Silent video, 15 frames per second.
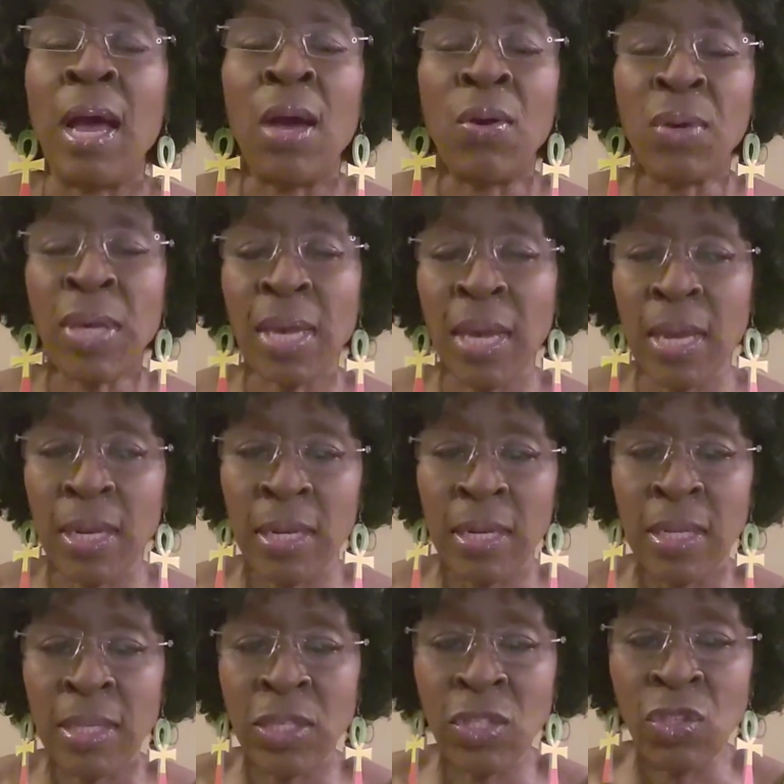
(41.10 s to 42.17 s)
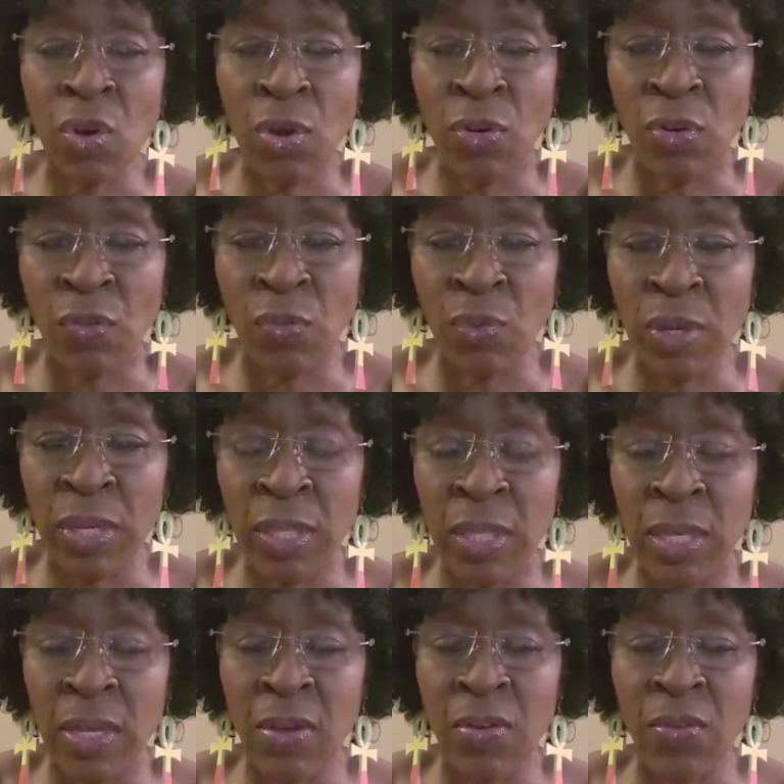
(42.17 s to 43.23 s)
okay, let's start off with,
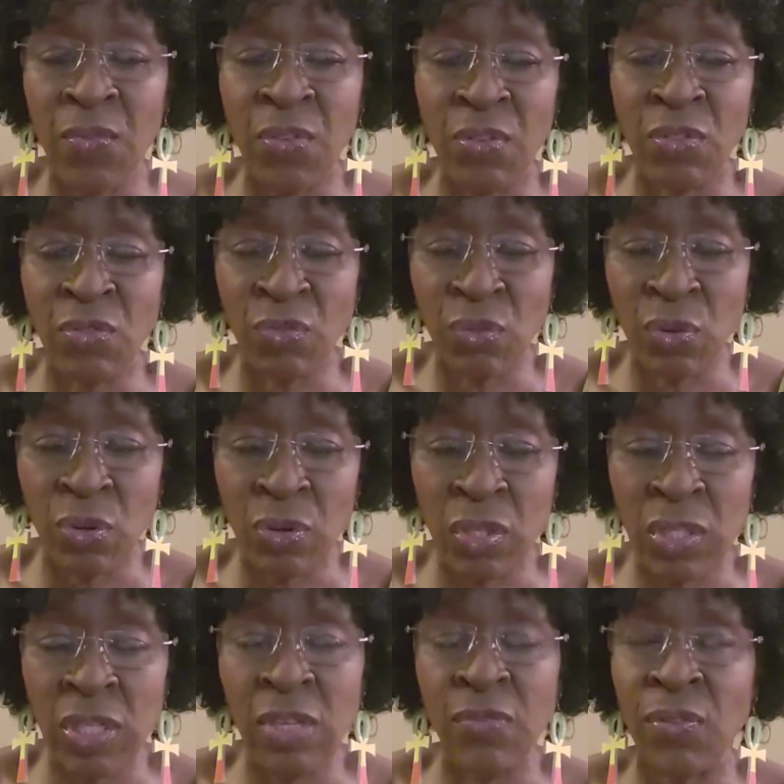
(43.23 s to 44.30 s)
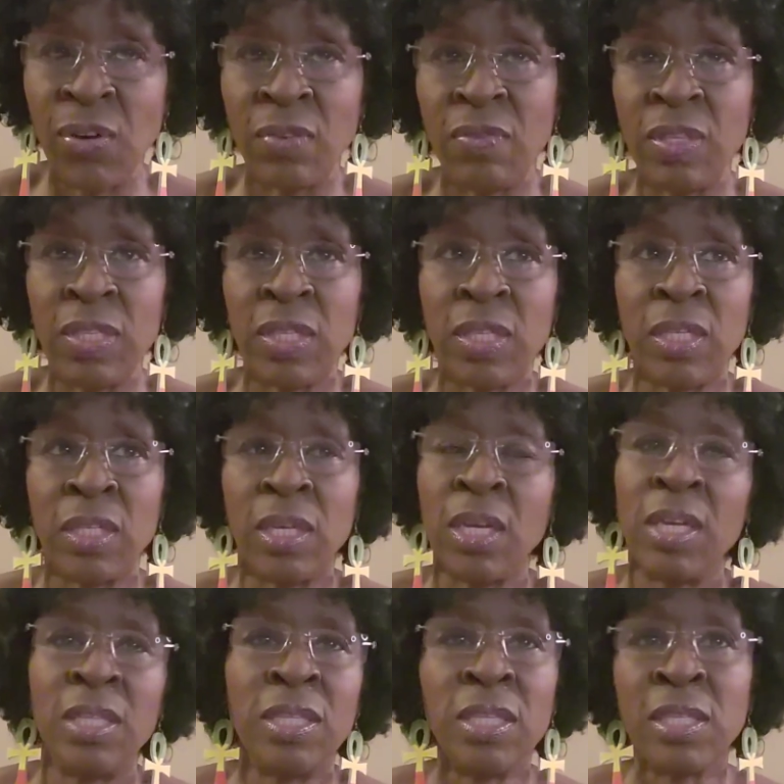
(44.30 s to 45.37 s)
first of all, Steve Harvey said,
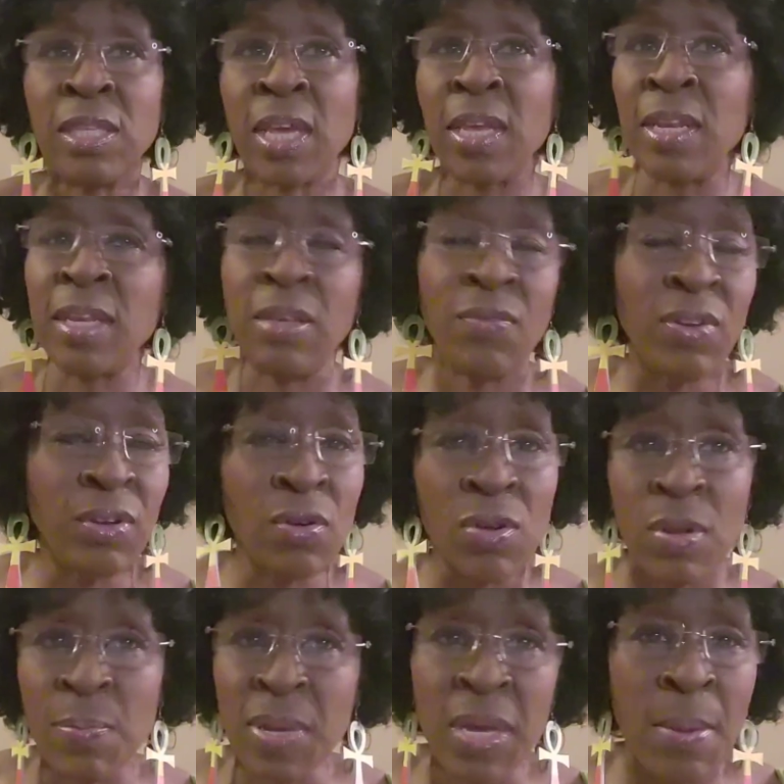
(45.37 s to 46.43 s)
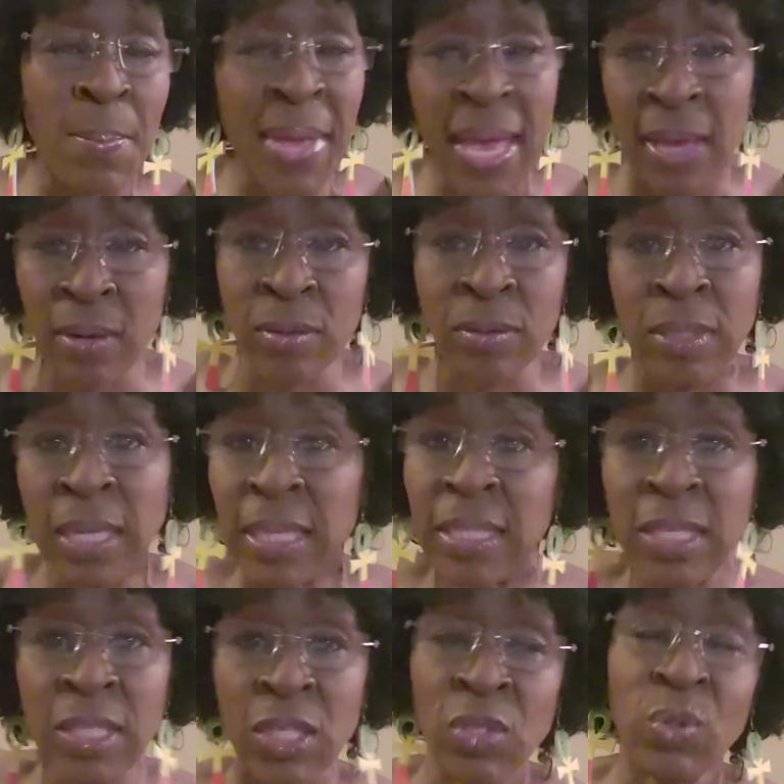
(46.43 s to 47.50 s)
this ain't even going to be a battle.
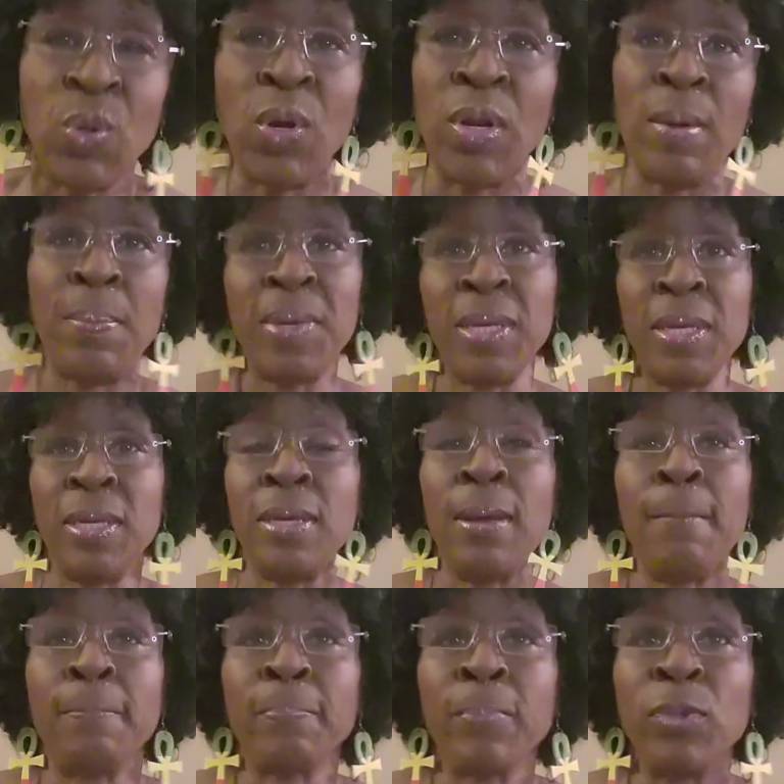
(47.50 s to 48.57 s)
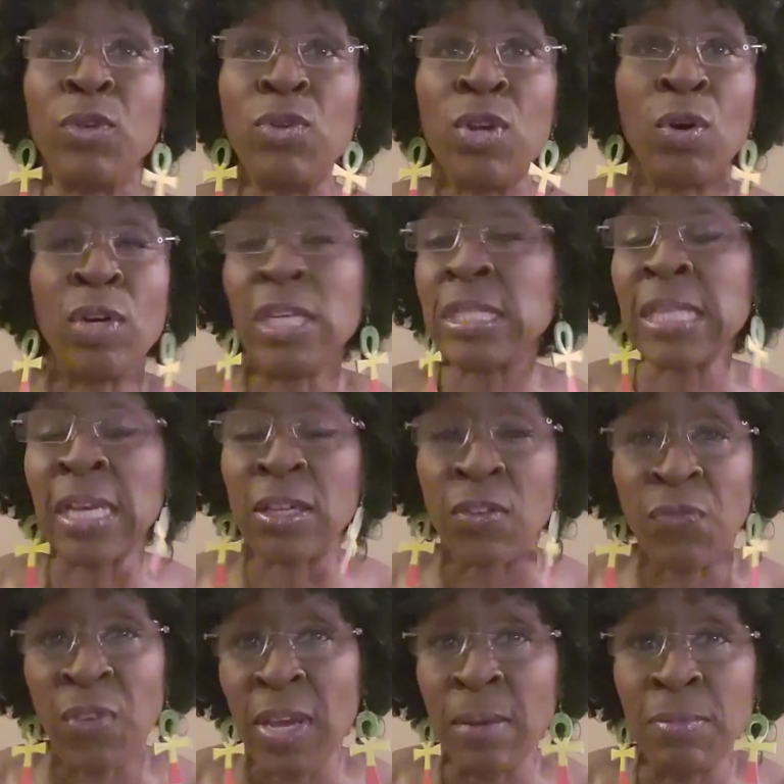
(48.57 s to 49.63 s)
This is going to be, you know, it's like a
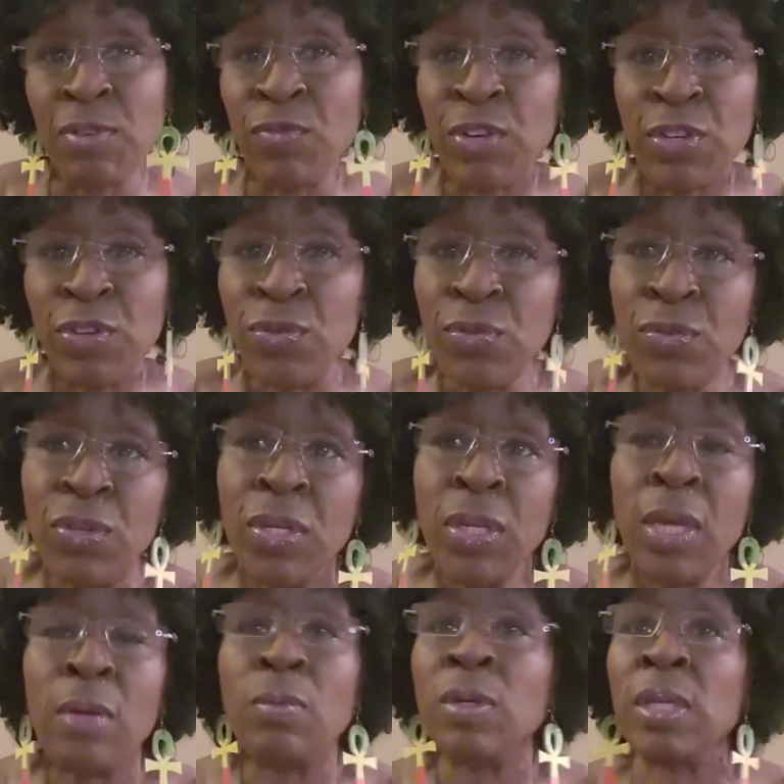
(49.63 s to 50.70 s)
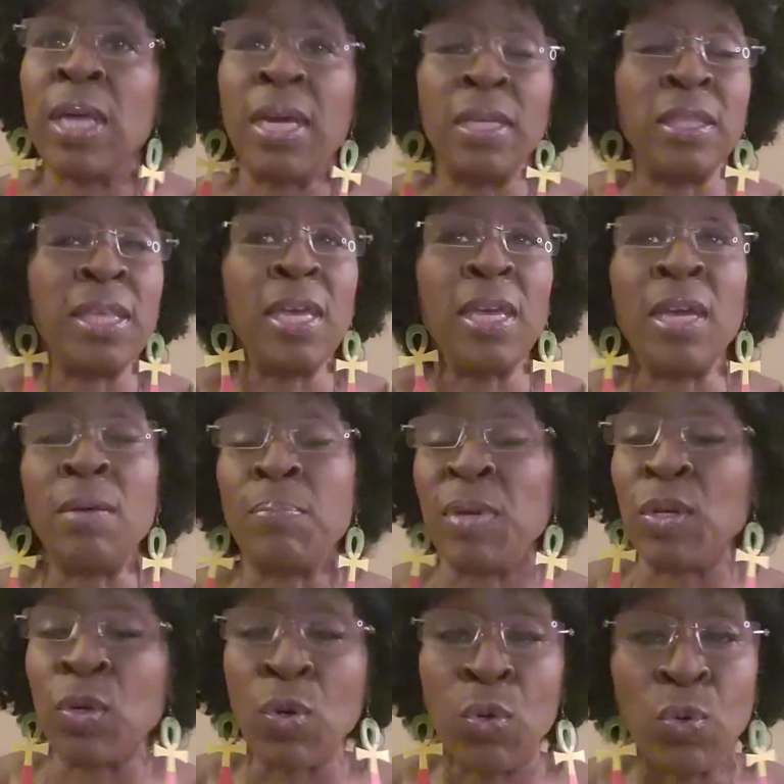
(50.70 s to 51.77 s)
family reunion. They were like, they have
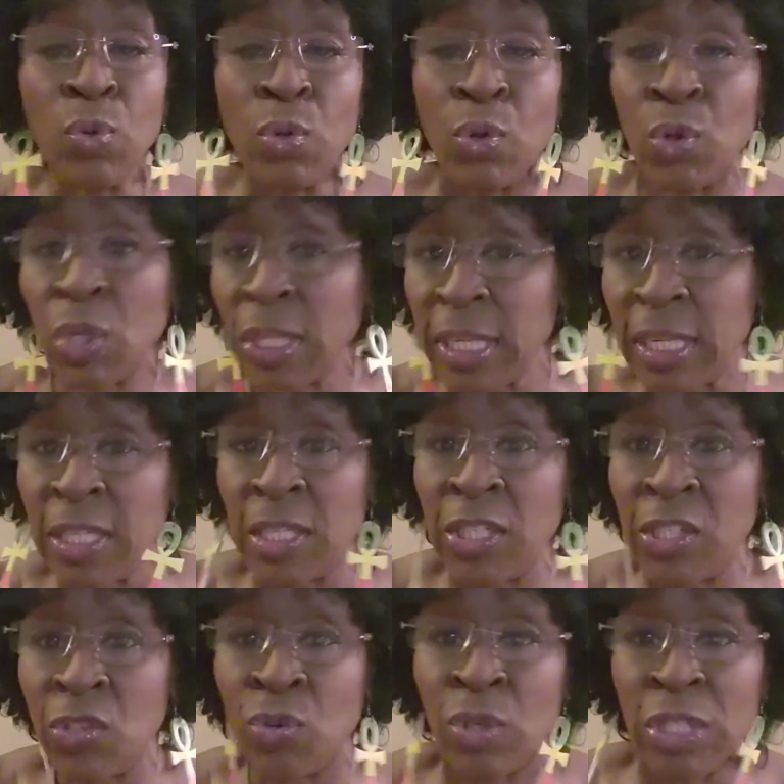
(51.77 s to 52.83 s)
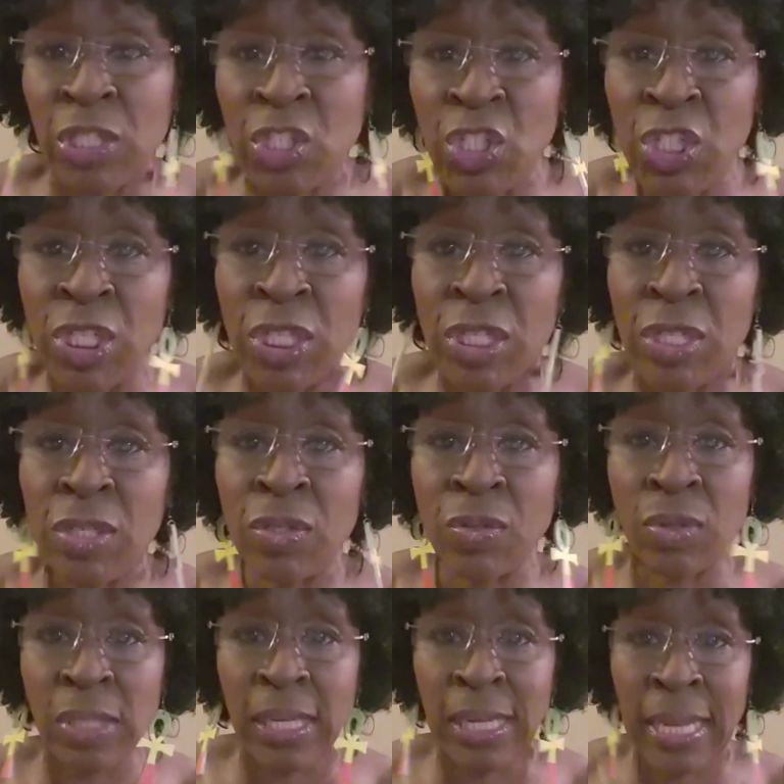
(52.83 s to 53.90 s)
been cool all their, all these years,
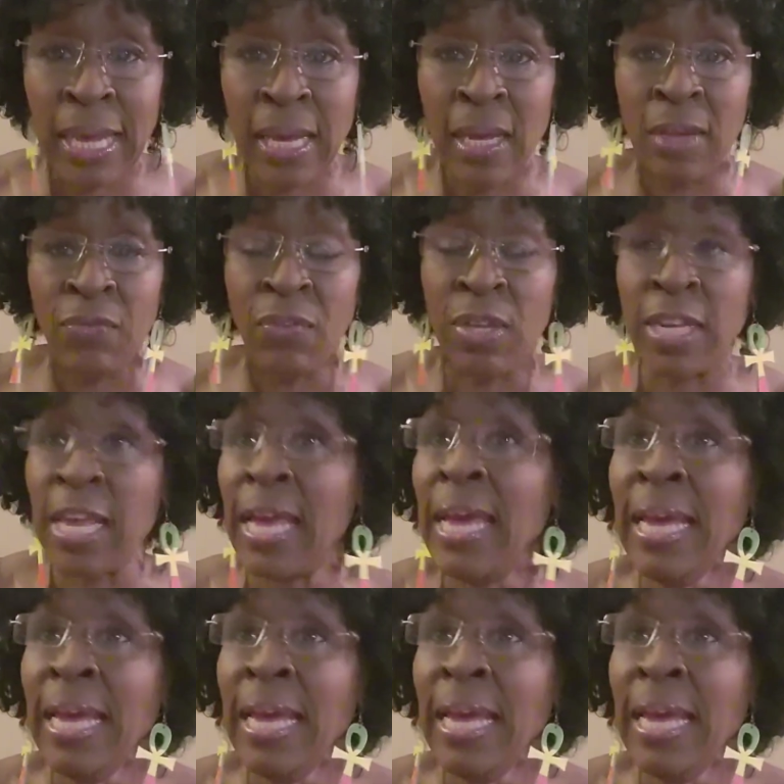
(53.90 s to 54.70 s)
all their life. And